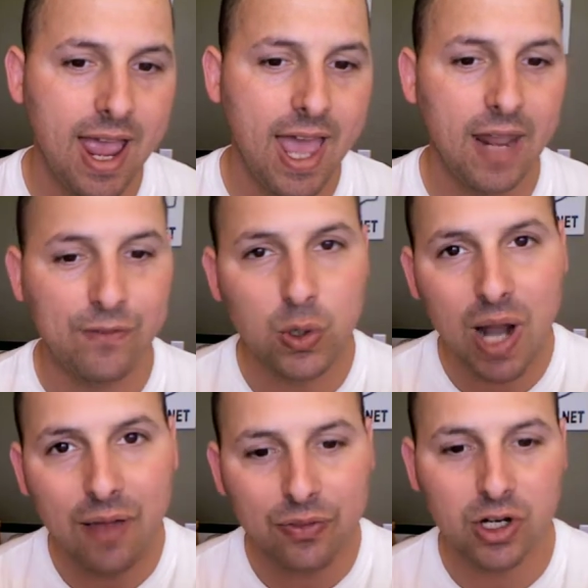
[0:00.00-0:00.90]
And if you're
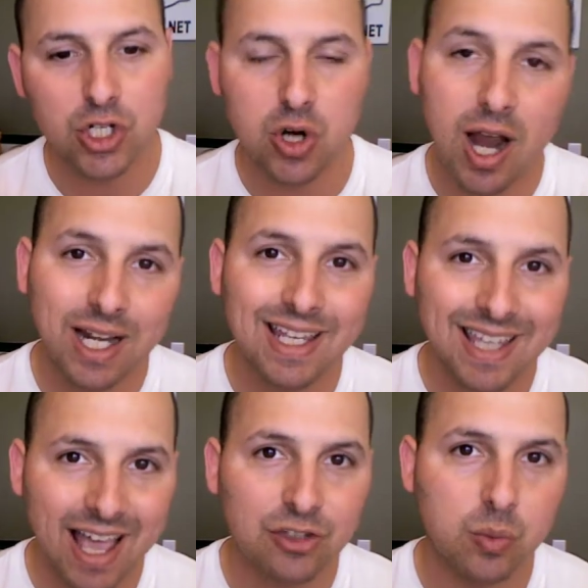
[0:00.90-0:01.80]
out there trying to
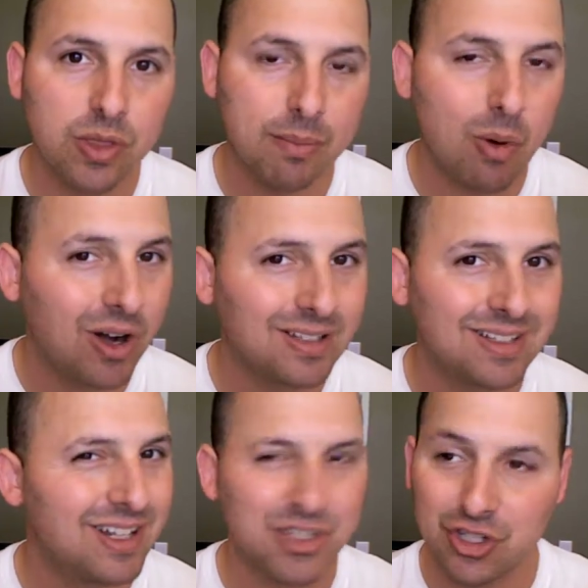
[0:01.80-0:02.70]
guess when the market's
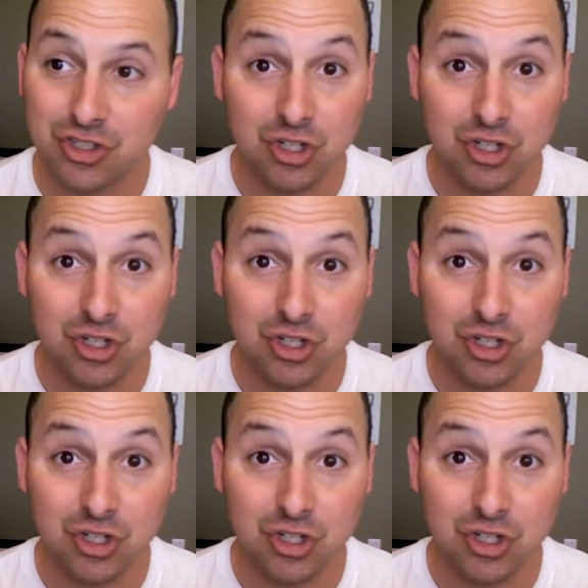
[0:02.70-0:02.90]
going to just